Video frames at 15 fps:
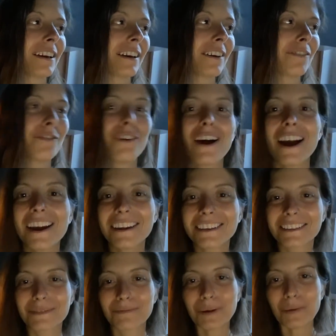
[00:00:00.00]

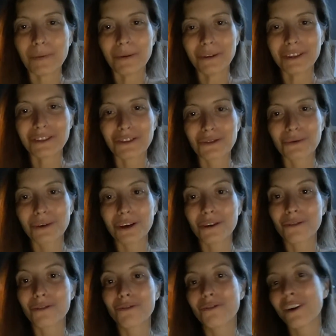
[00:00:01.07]
Find people in the street
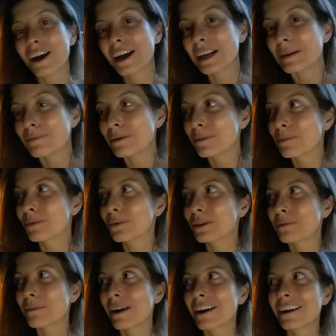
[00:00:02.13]
or find people
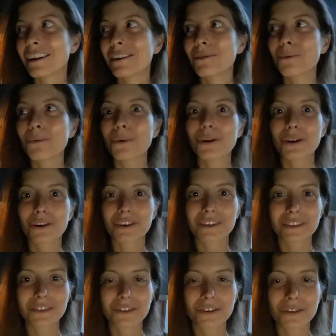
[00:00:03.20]
in my work
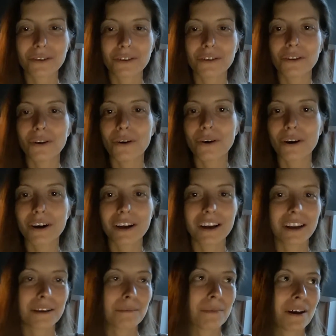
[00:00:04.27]
circle or
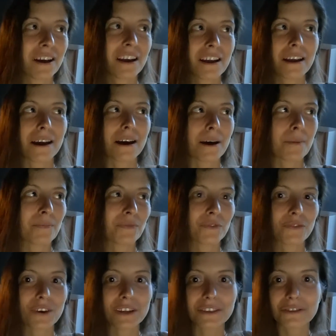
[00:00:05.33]
in my
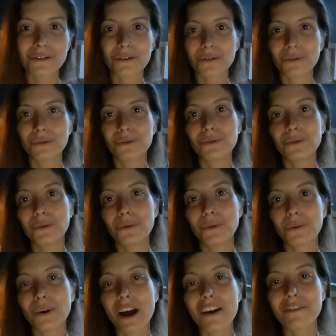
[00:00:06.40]
friend circle who
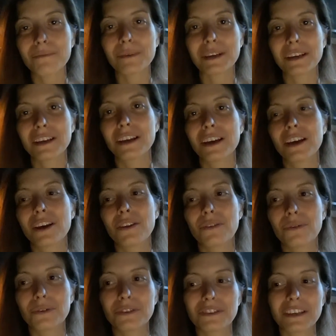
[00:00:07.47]
have been
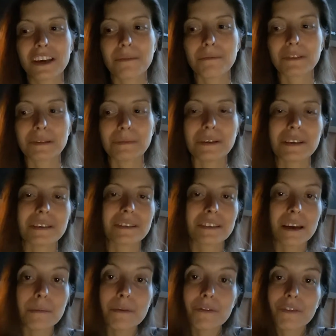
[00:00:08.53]
through the same as me.
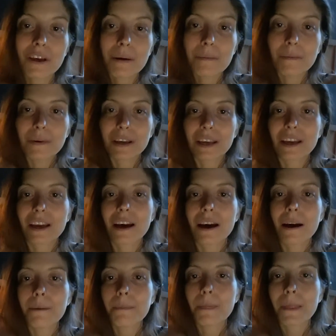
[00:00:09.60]
Some of them
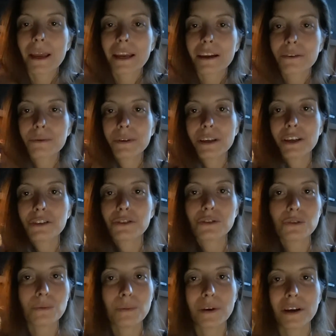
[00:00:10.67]
I can relate
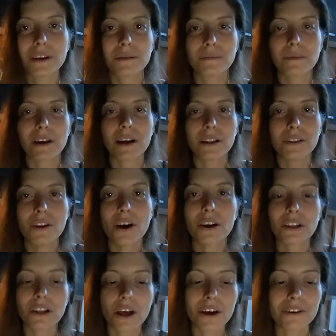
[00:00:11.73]
to, but not
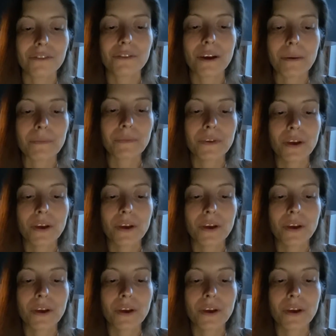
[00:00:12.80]
a lot of them.